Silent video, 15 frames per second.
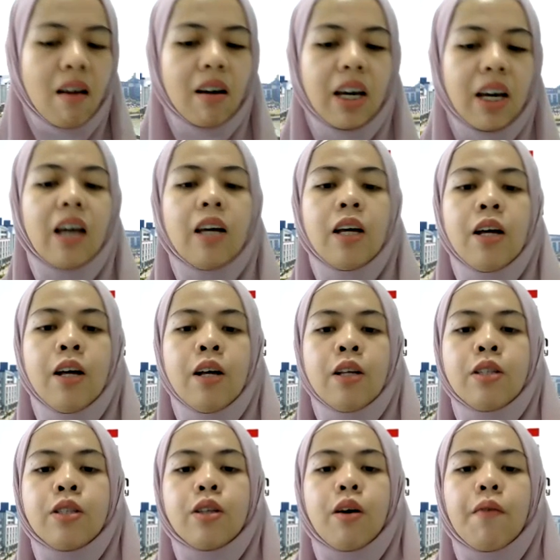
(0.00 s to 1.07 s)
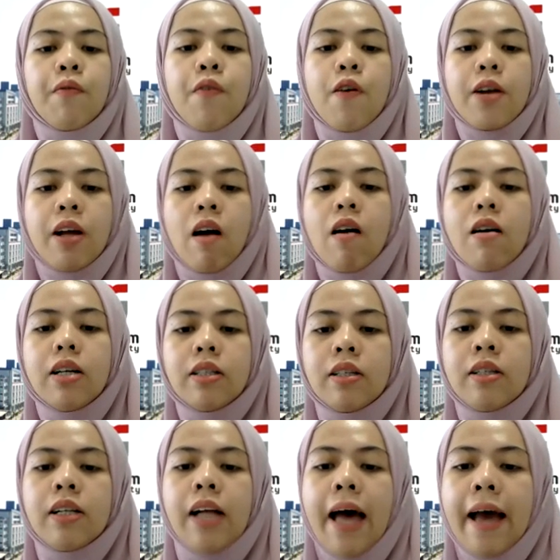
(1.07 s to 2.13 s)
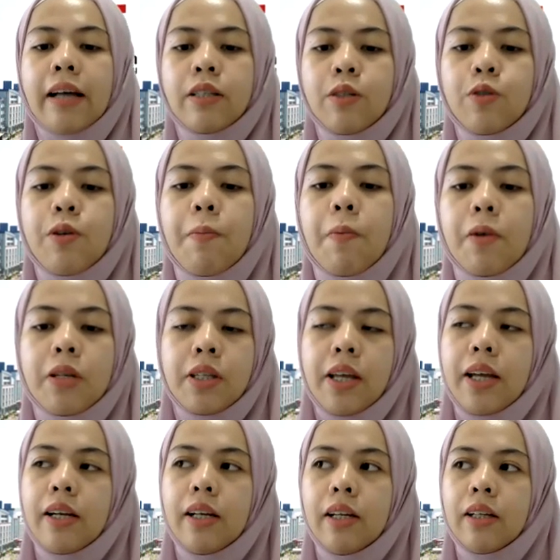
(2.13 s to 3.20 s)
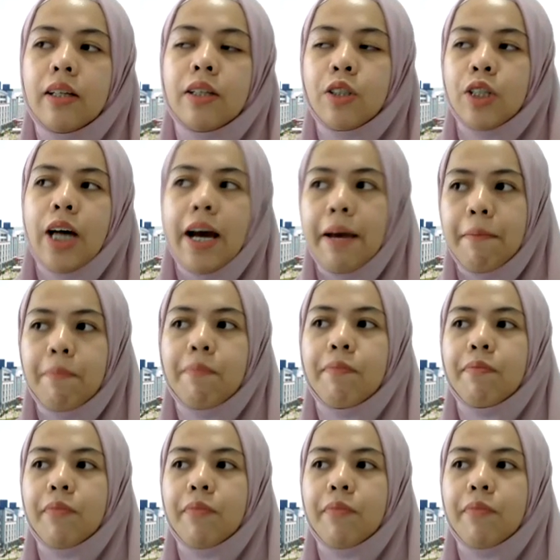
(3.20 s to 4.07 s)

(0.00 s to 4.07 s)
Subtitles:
Okay, so for the horizontal axis represent the time.